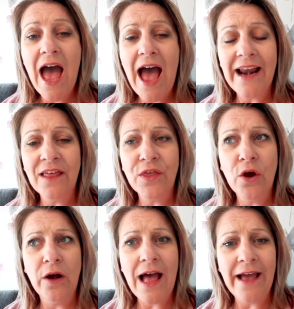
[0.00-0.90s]
And I
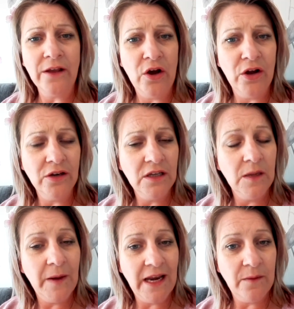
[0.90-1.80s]
thought, hang on,
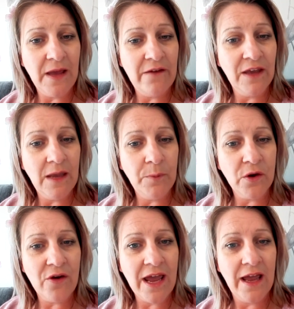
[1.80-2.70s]
you're being a bit of a
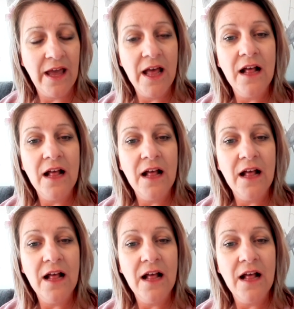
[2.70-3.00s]
hypocrite.